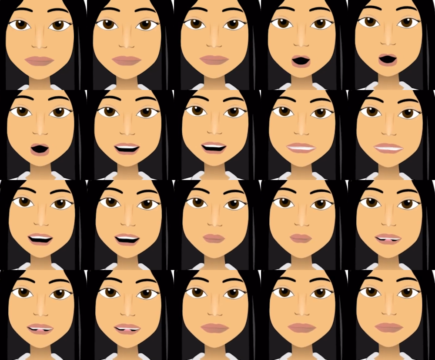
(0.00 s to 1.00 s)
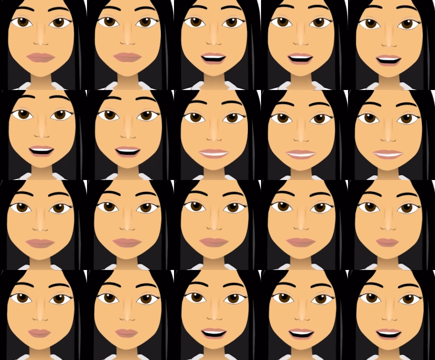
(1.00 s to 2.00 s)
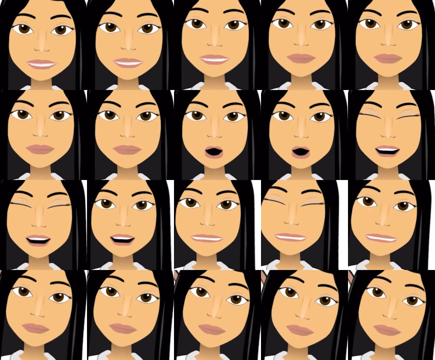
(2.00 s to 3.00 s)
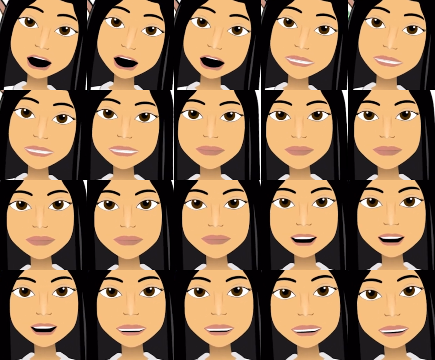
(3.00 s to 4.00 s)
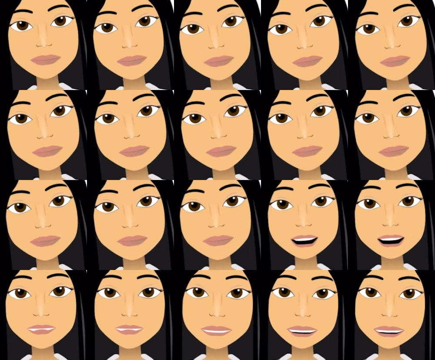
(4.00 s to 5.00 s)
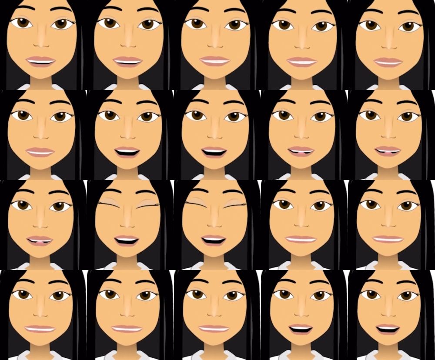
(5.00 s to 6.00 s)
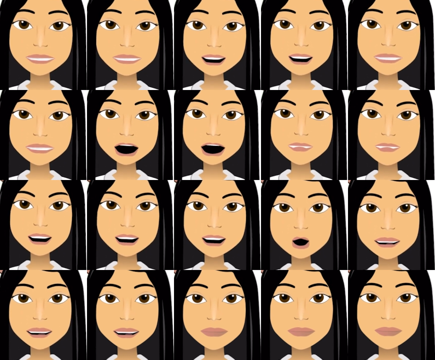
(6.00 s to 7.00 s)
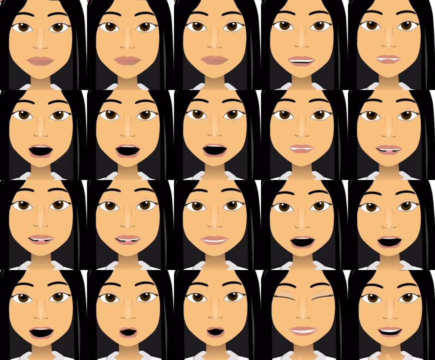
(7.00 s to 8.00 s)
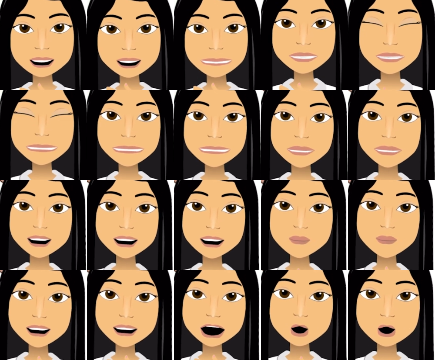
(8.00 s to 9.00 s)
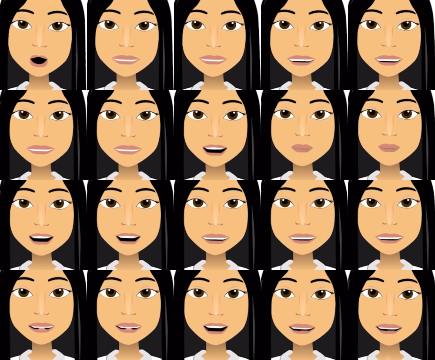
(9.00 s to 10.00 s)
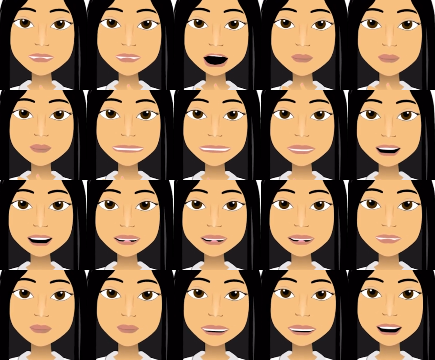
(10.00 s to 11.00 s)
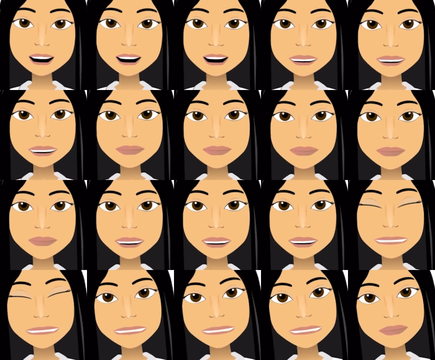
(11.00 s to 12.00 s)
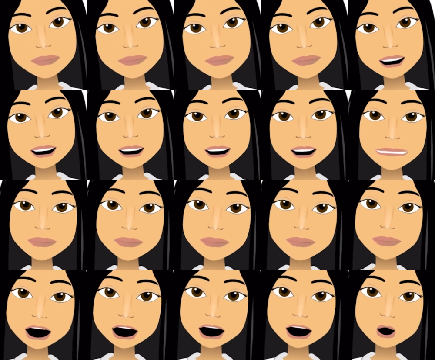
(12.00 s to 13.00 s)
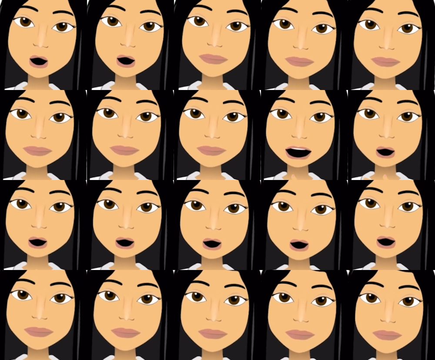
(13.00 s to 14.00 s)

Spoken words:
For example, hat, pet, win, not, hug. If there is a silent E at the end of the word, the vowel sound changes and is pronounced the same as the letter from the alphabet A, E, I, O, U.